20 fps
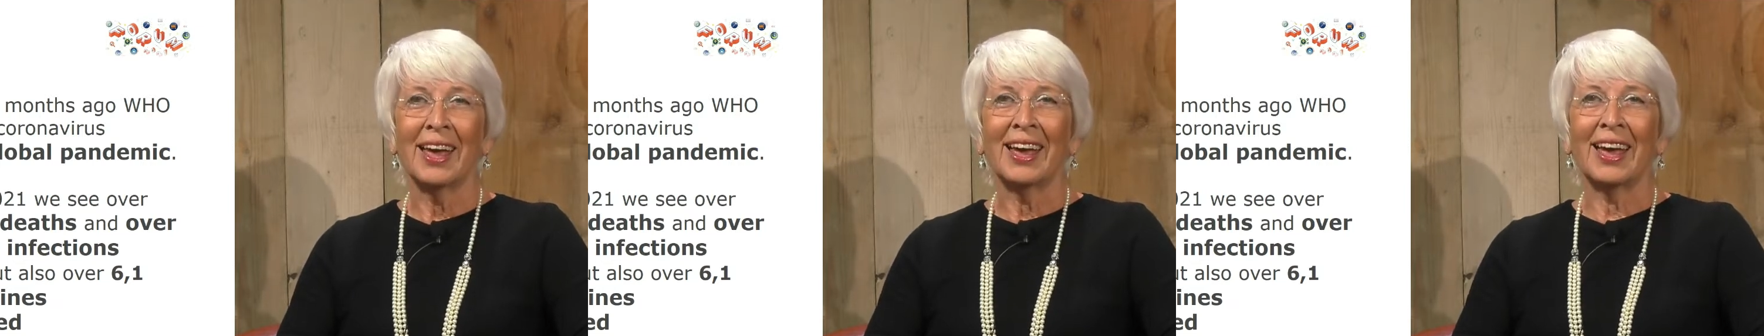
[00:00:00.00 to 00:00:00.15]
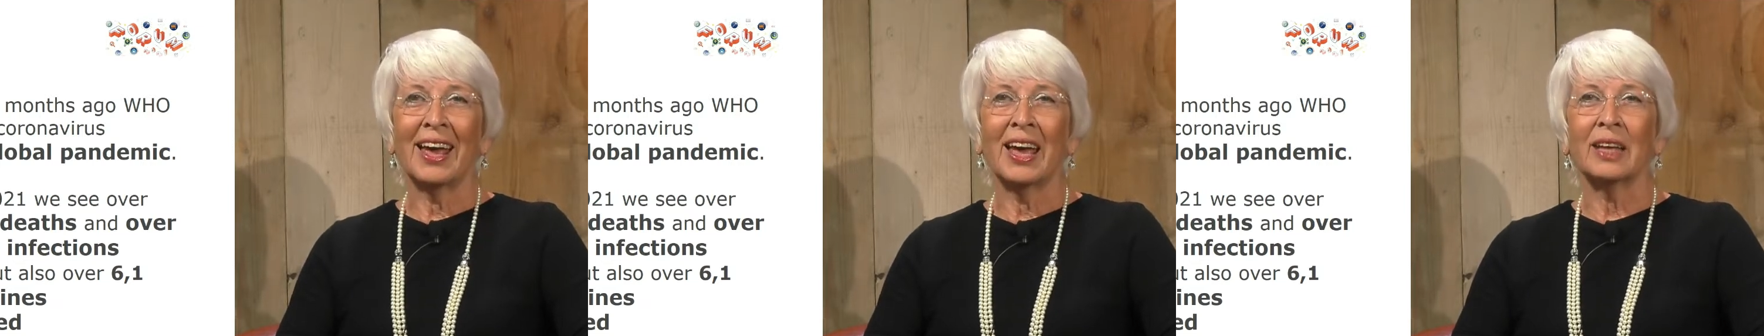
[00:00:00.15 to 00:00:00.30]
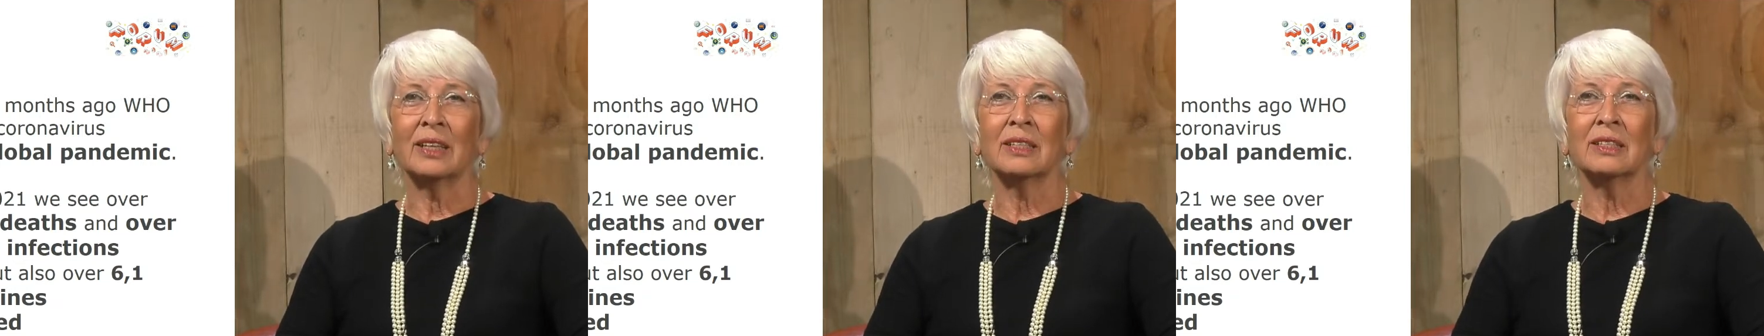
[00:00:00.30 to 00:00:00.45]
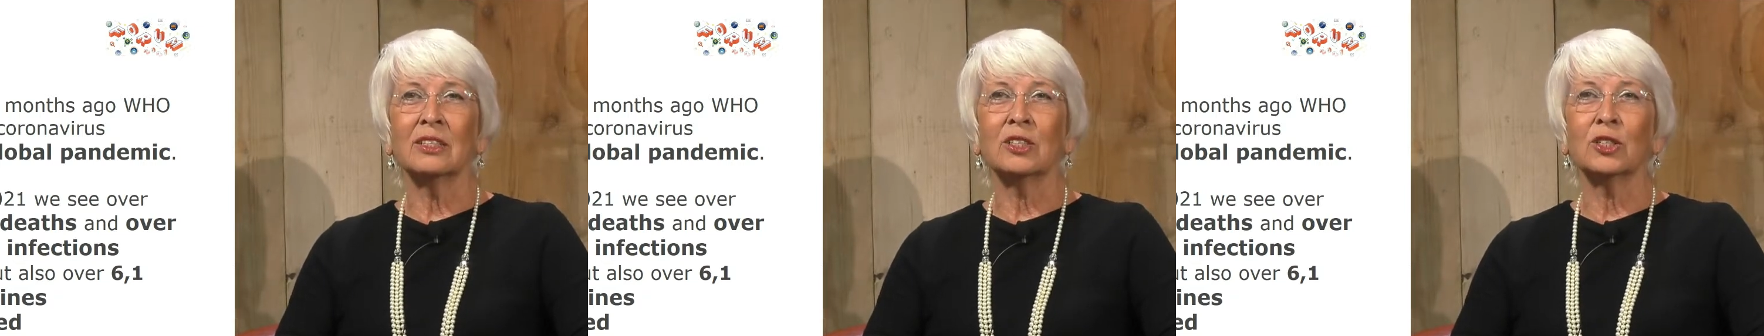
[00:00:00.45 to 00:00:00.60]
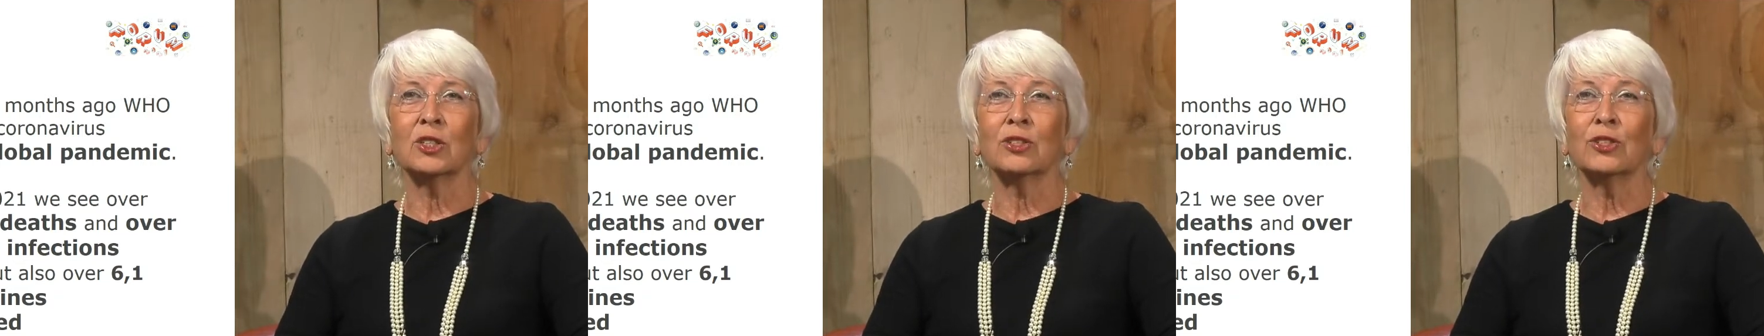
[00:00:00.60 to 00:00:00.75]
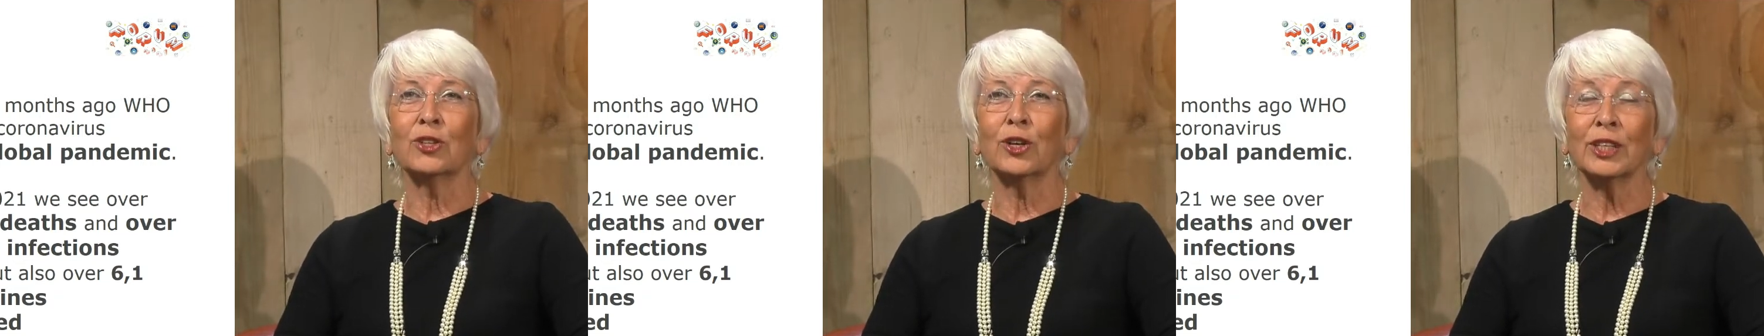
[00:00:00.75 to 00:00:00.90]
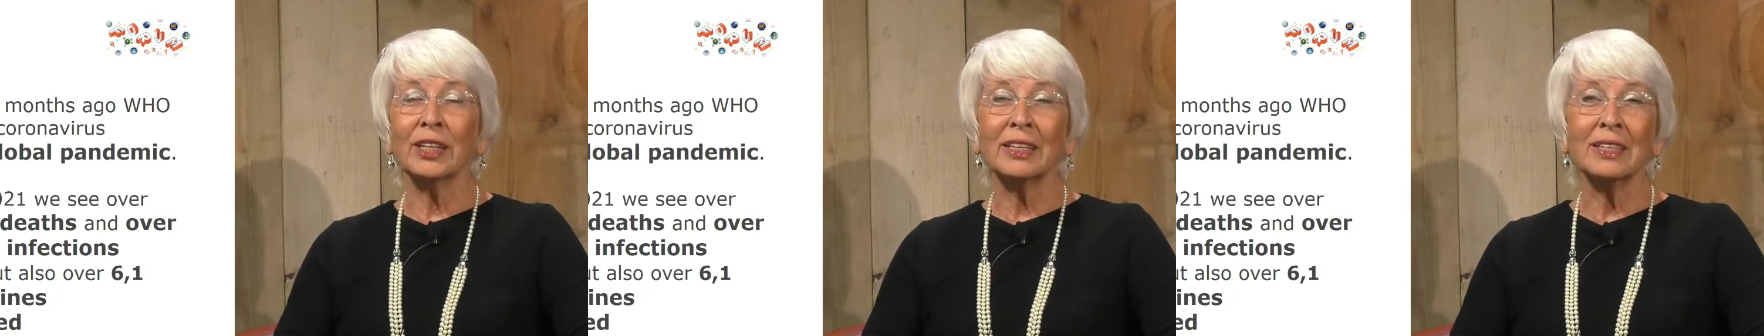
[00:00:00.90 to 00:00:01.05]
and
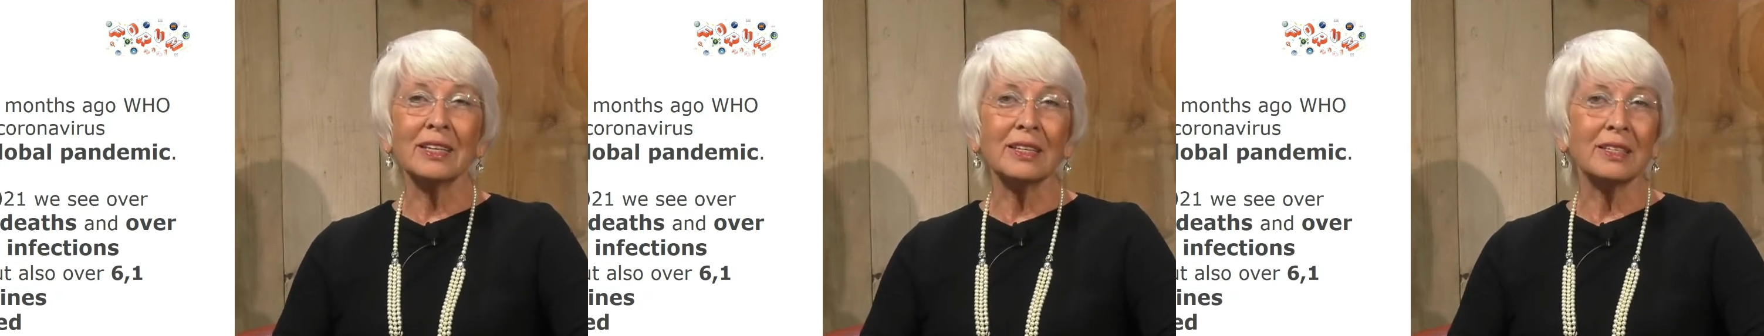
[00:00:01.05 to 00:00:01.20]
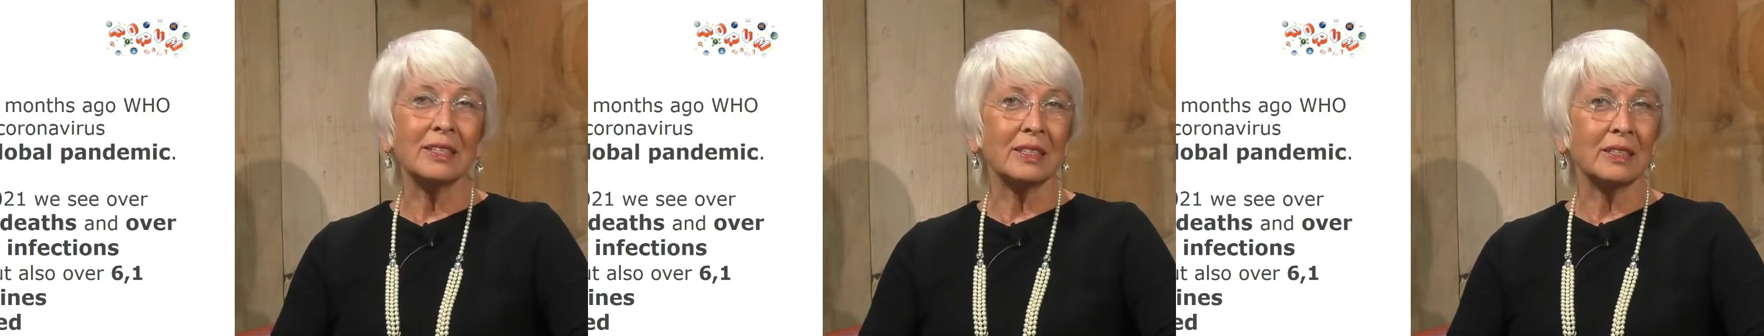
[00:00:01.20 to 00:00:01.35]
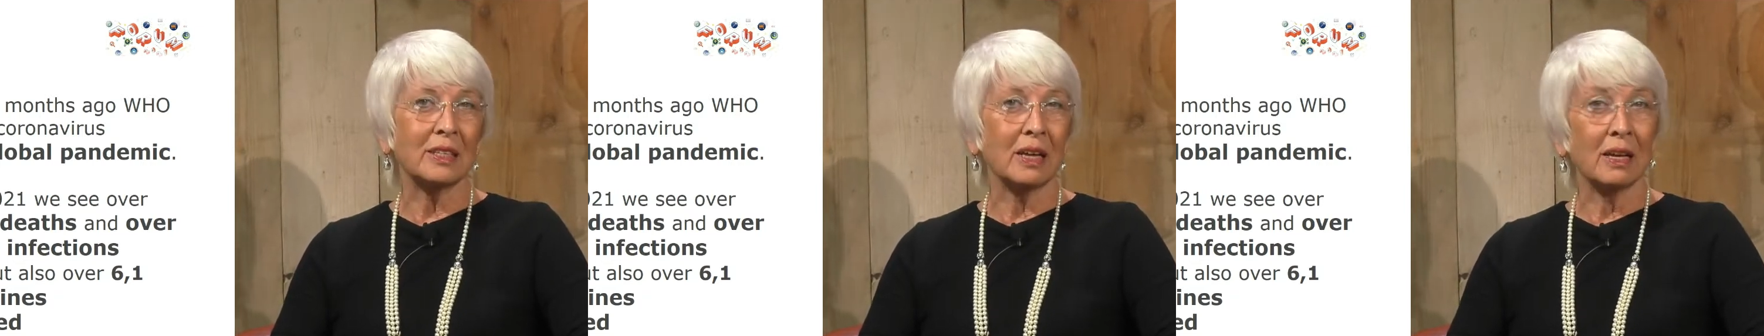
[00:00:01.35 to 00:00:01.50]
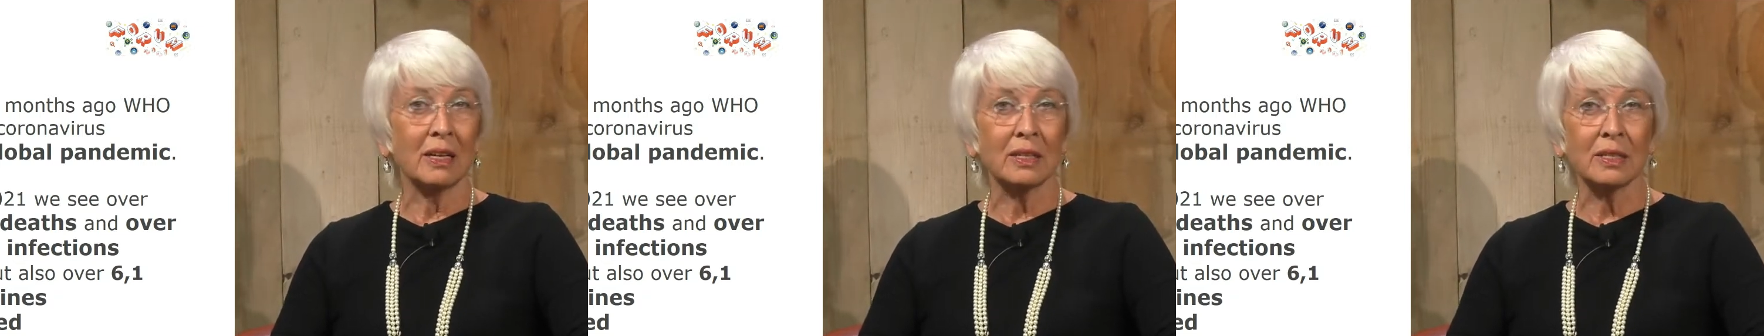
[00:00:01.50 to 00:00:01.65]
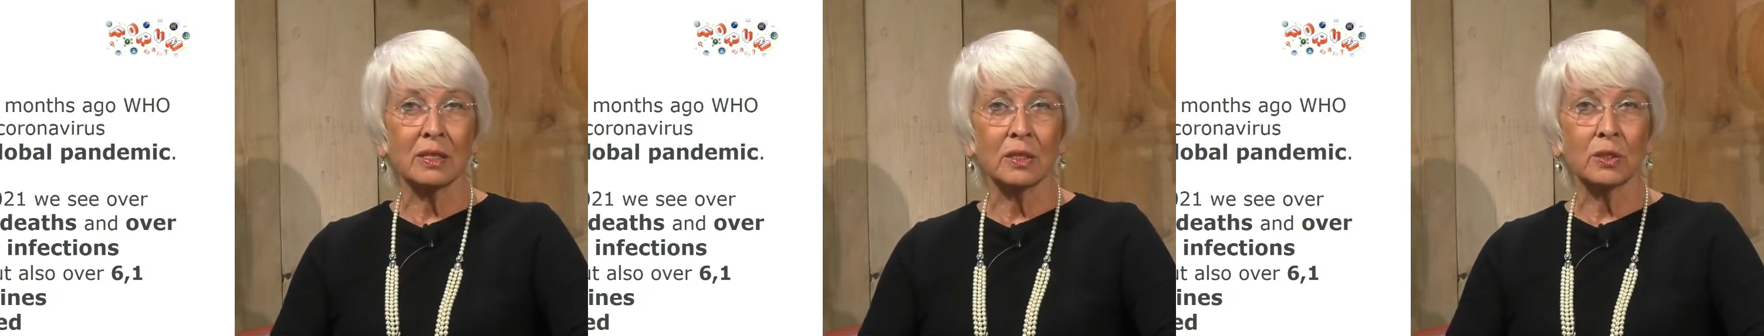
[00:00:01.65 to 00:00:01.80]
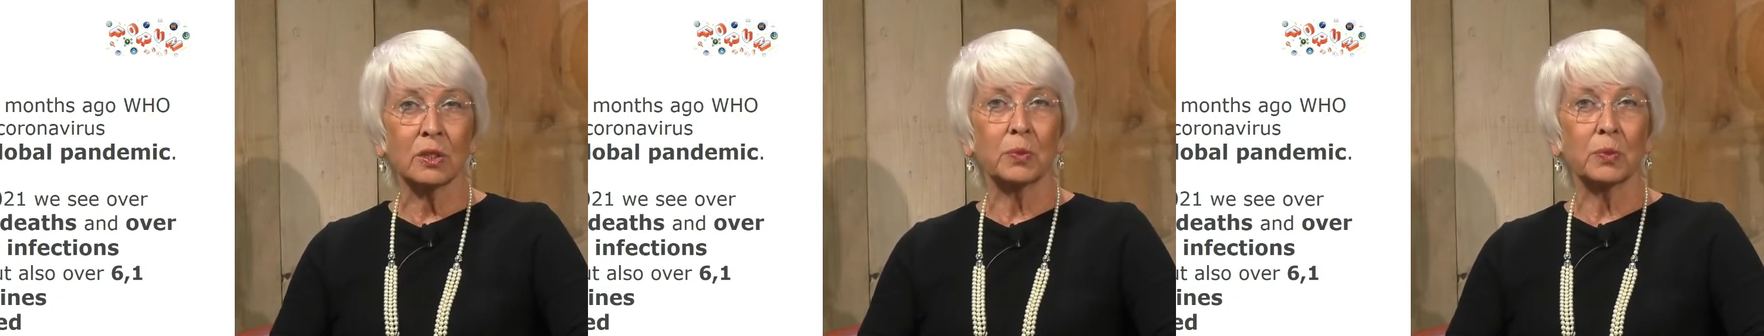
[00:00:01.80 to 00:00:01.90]
not an easy task,